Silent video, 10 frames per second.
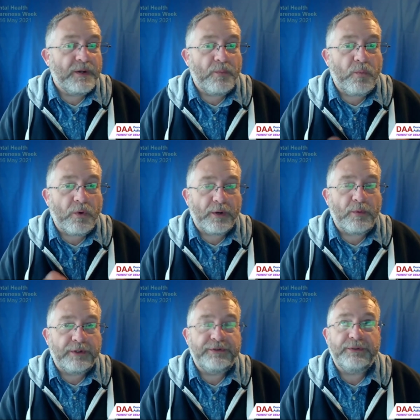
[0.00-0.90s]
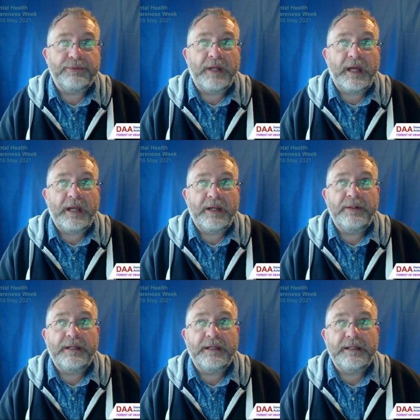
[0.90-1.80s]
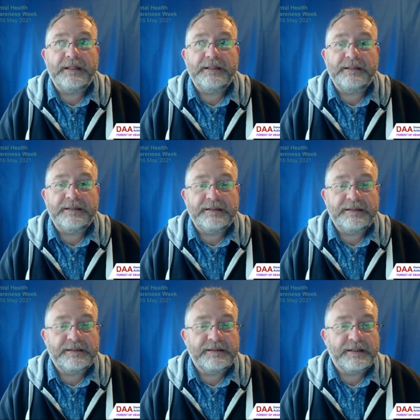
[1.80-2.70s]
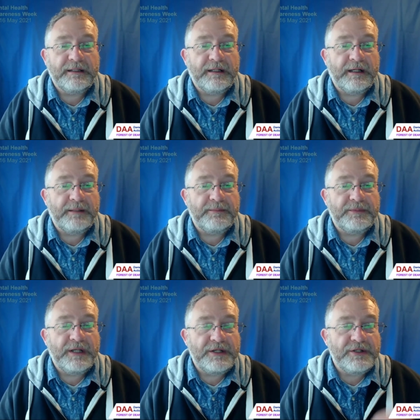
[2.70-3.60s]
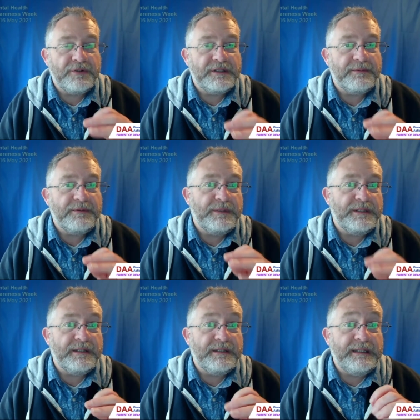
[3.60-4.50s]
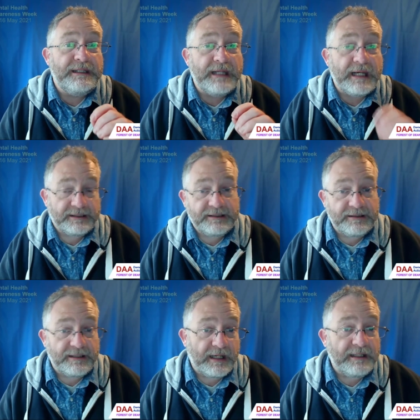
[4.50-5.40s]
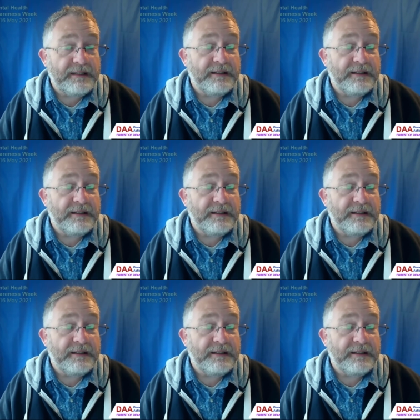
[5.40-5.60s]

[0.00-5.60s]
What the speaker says: What I want to do now is touch on something we did yesterday,